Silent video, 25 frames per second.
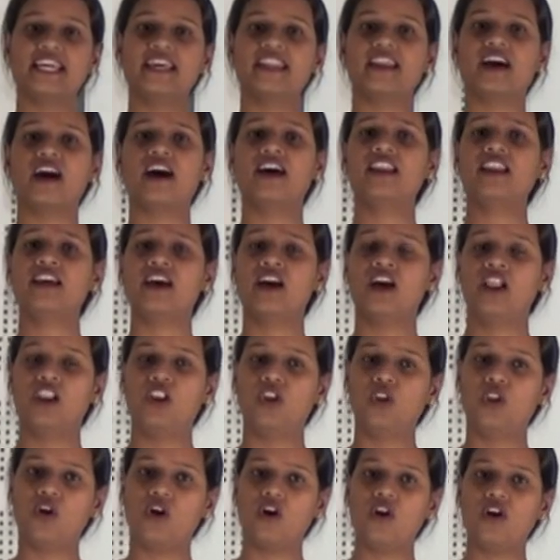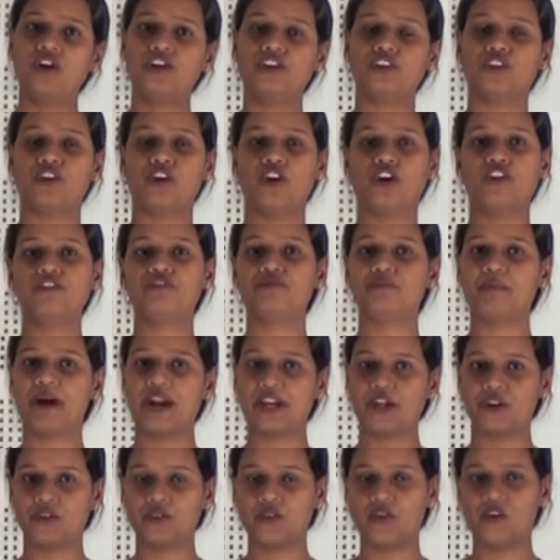are lot of
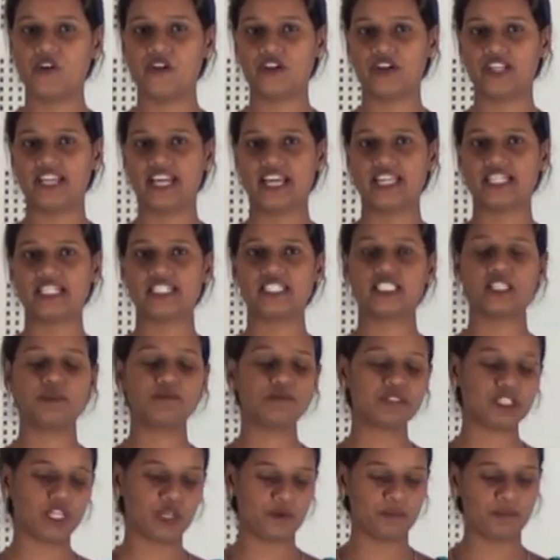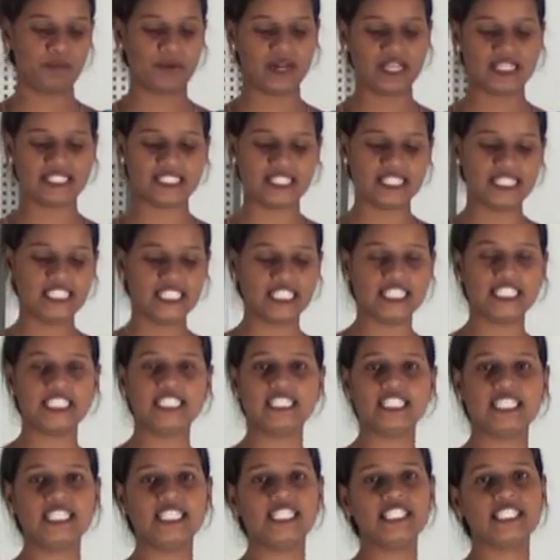microorganisms present in
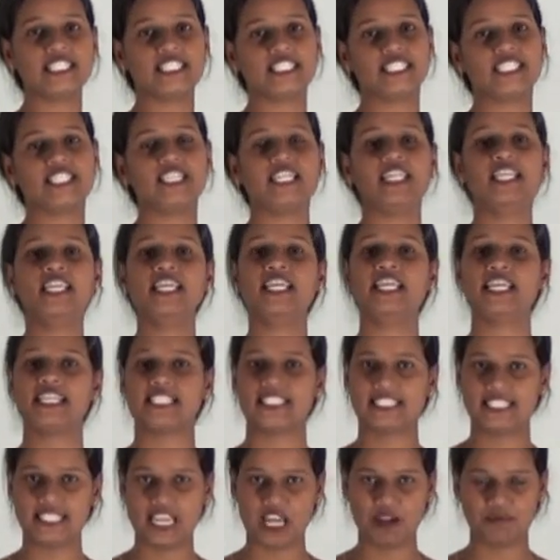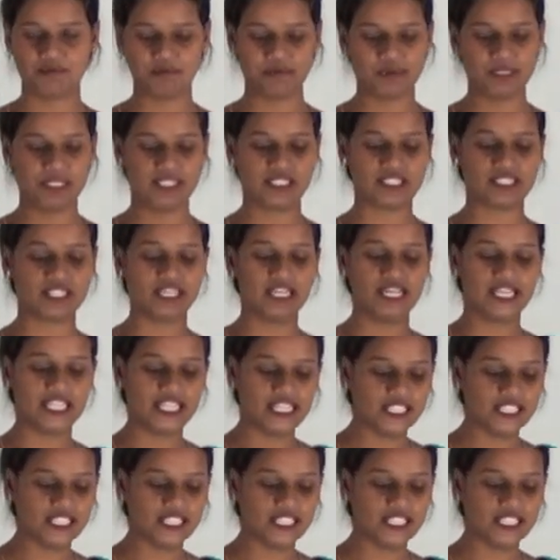these 3 samples, in